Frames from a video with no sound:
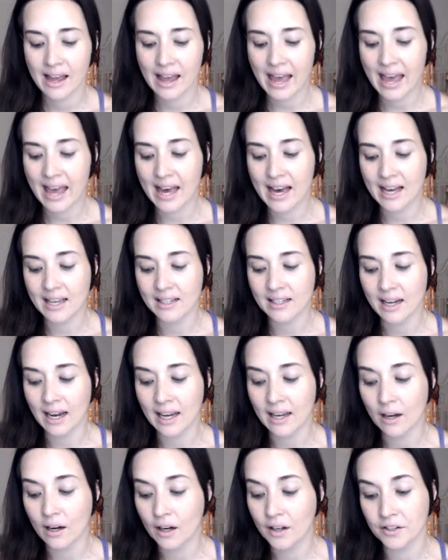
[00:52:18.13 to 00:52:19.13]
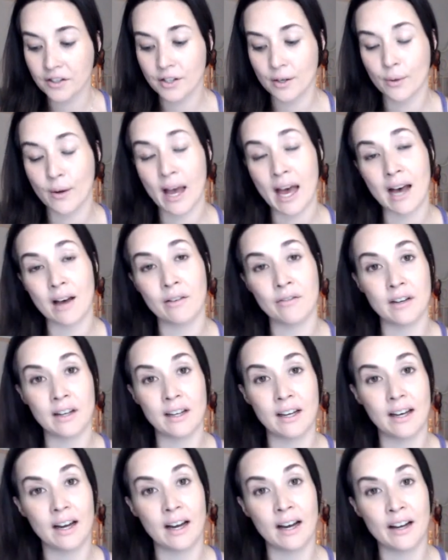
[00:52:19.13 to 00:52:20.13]
And I also have
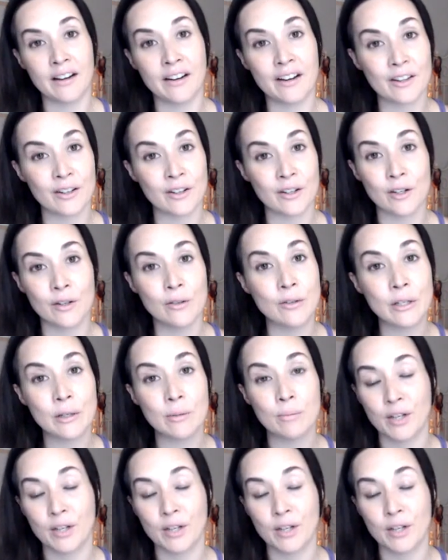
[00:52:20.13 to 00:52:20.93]
another YouTube